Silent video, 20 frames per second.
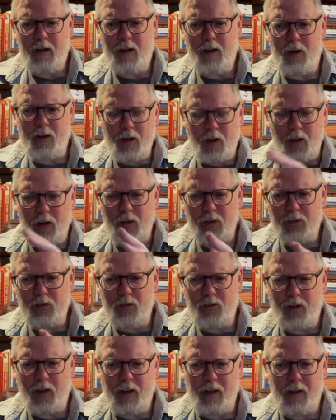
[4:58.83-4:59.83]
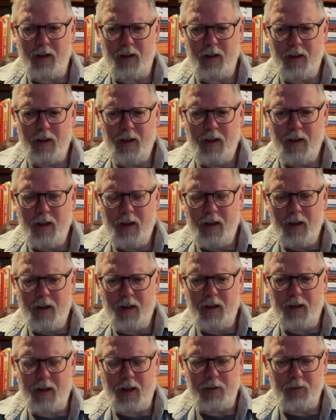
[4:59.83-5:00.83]
occult fella
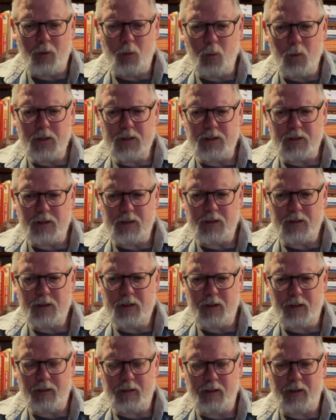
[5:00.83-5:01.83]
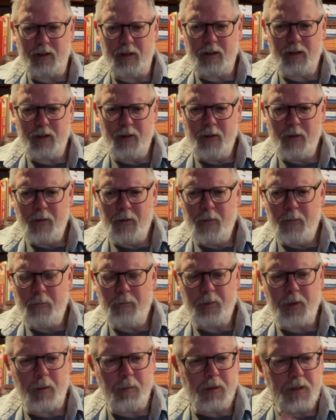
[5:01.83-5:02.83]
kind of a wizard, I think,
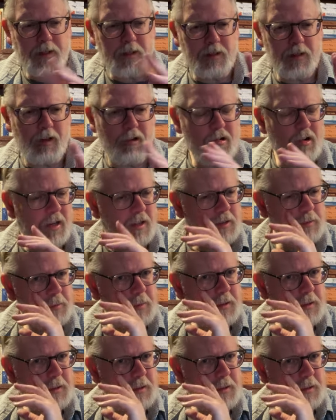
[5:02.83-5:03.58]
a mysterious